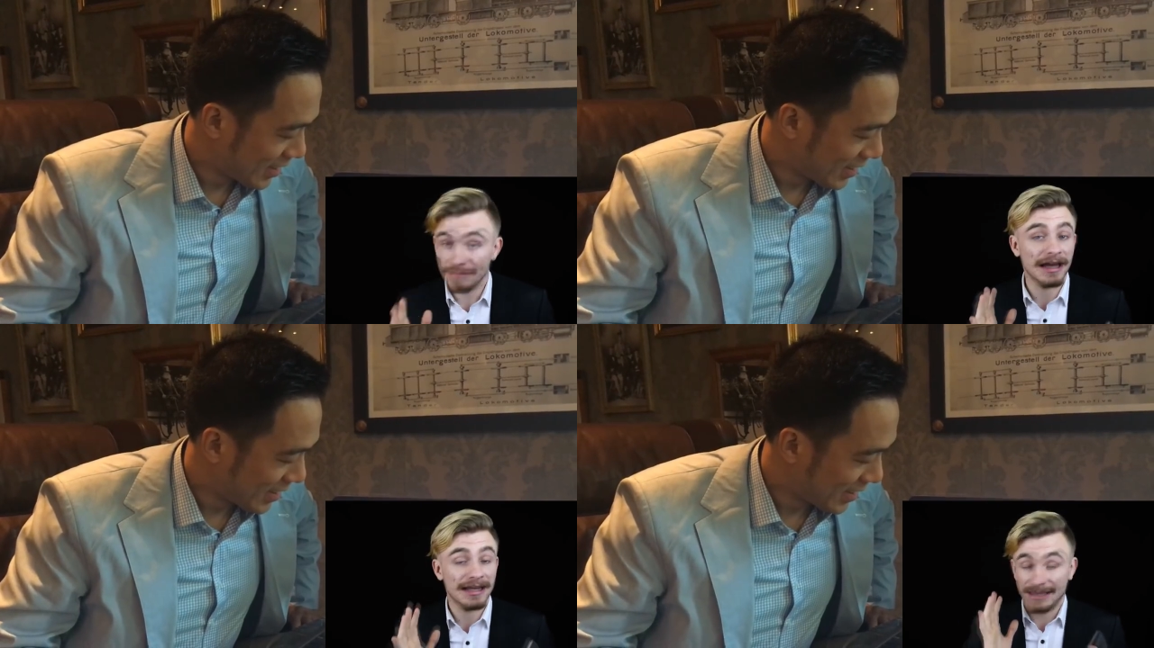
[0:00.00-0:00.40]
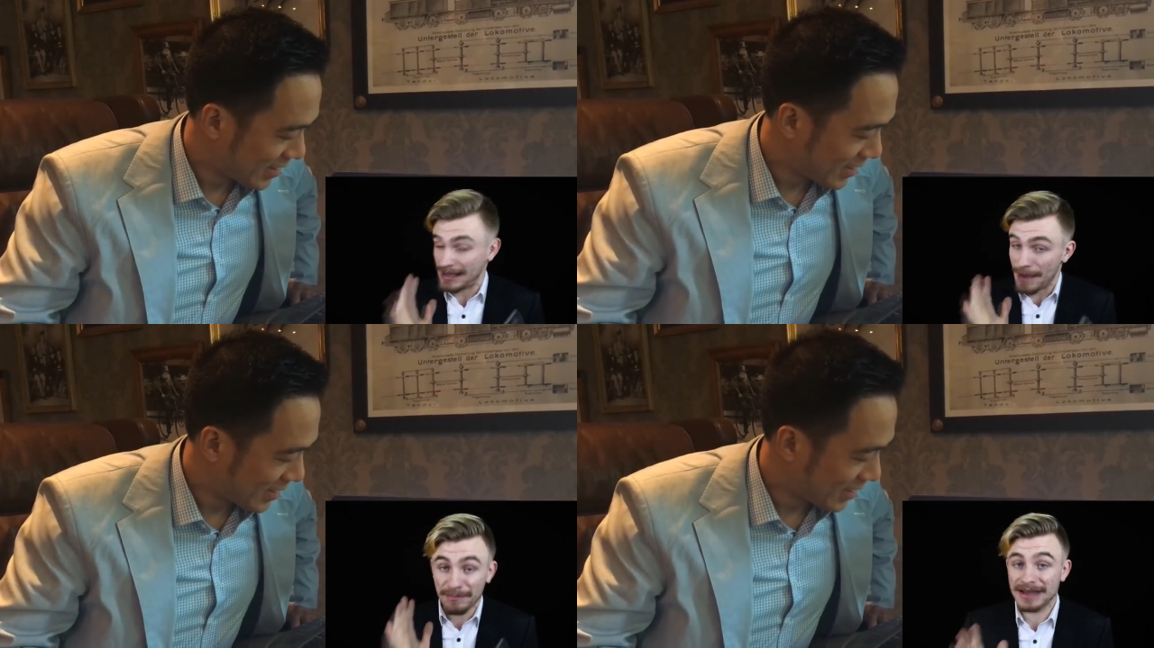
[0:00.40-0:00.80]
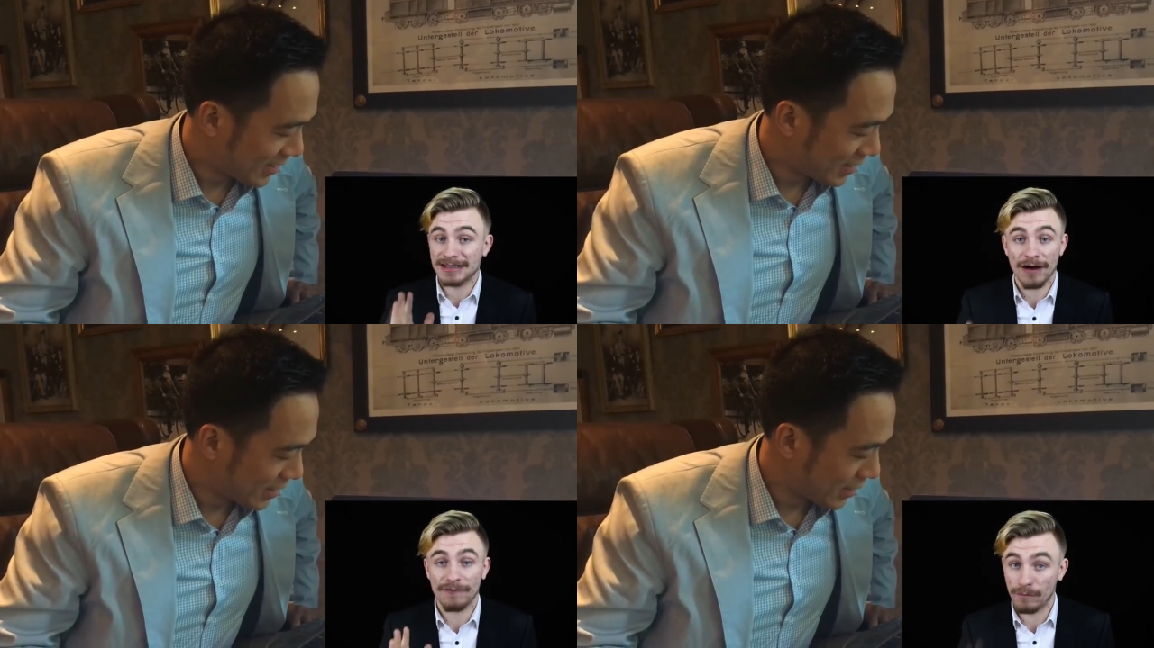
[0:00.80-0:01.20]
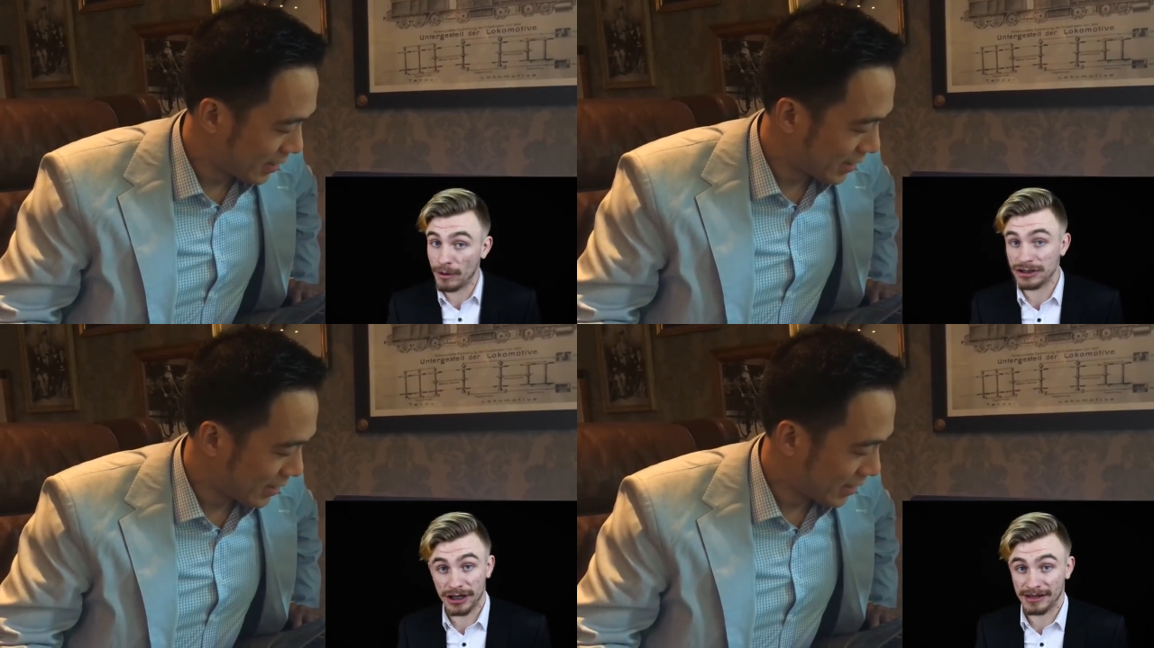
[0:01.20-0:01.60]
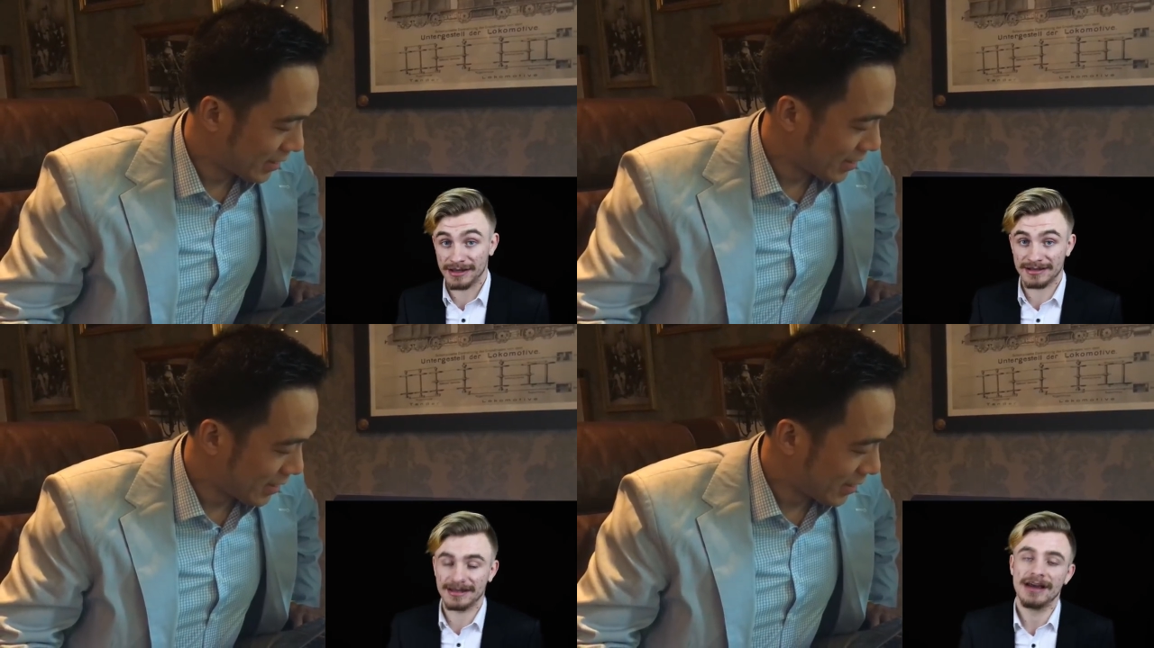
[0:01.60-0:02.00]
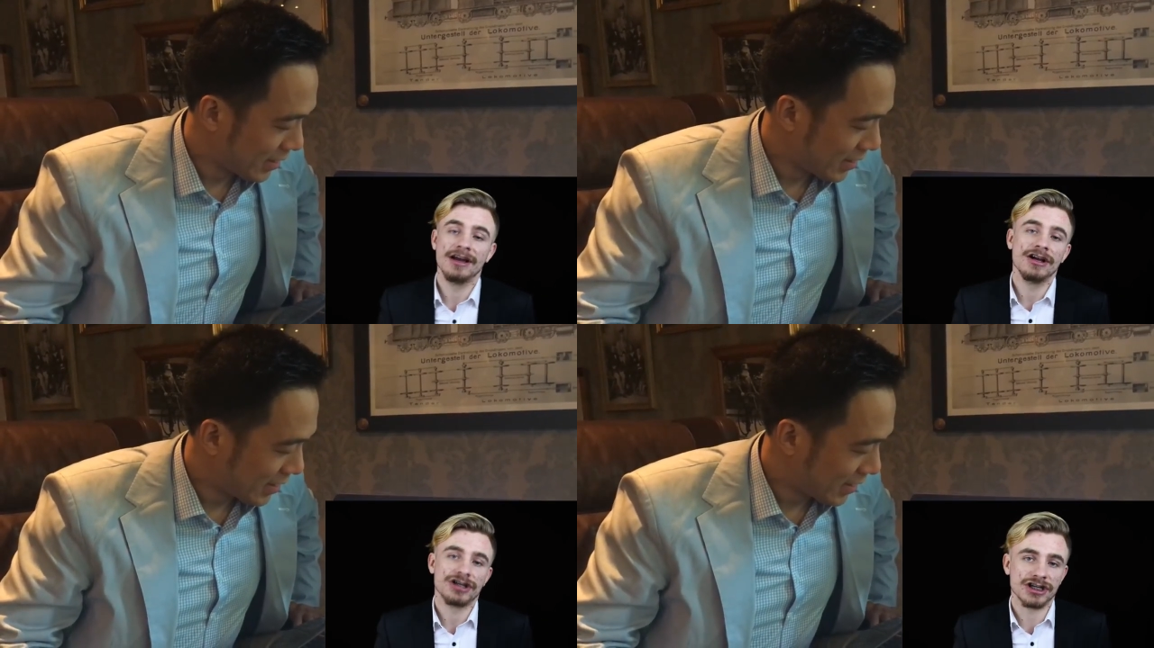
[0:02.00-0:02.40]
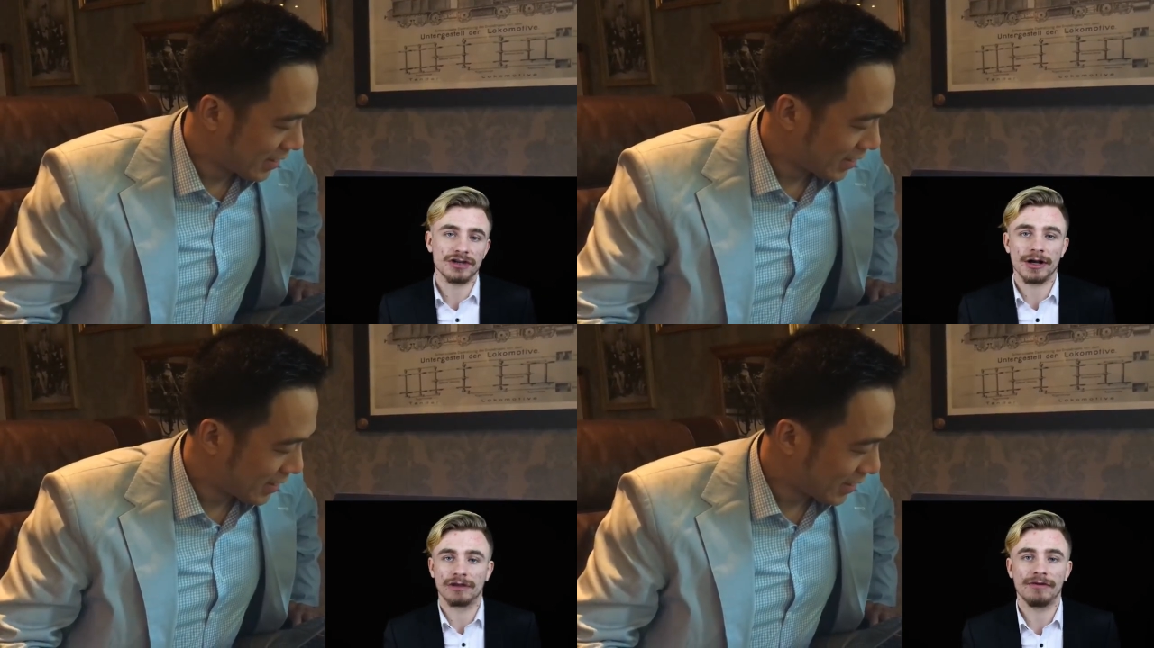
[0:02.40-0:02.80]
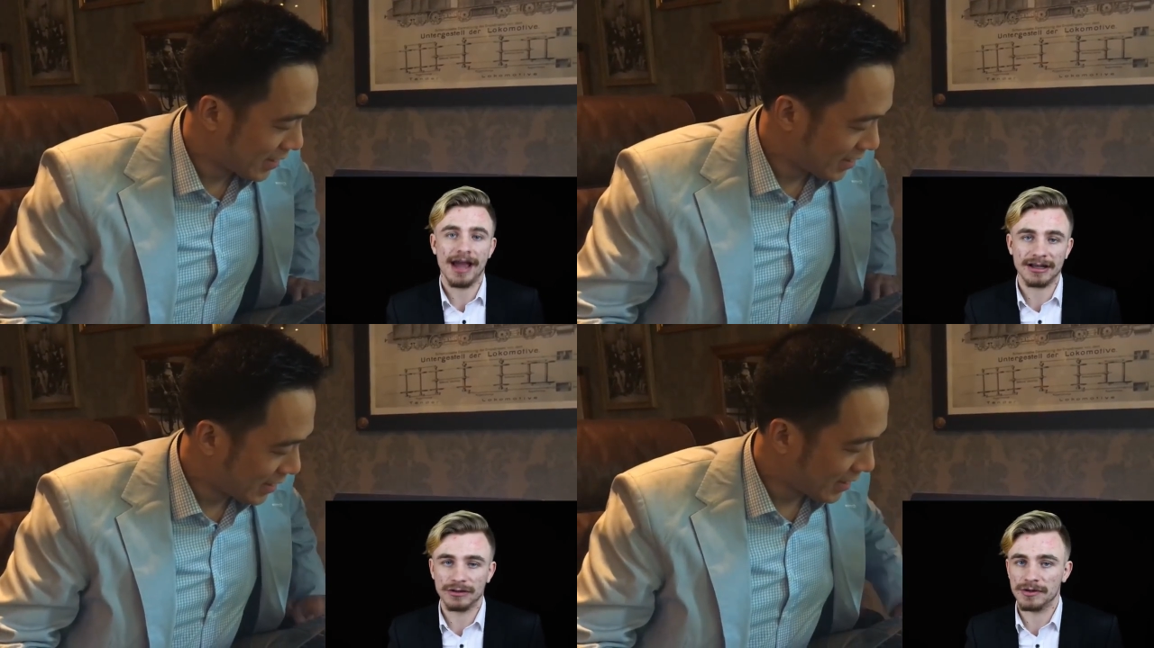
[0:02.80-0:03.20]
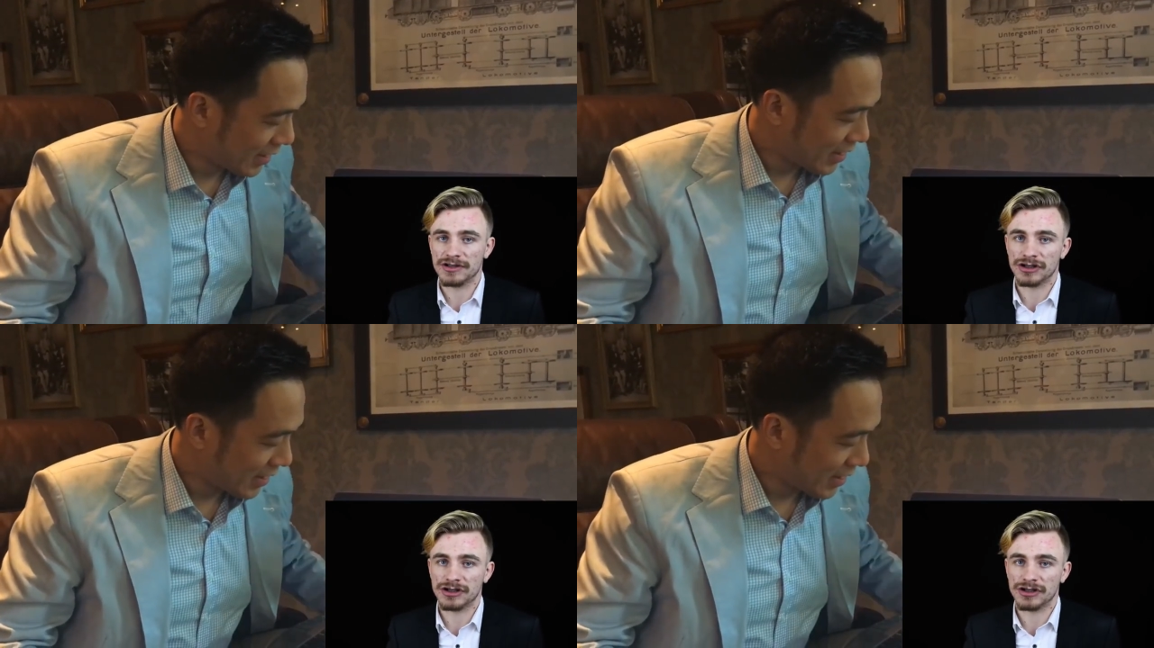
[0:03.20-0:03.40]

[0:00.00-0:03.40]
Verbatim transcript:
Speaker 1: I kept myself from watching this just so I could react to it.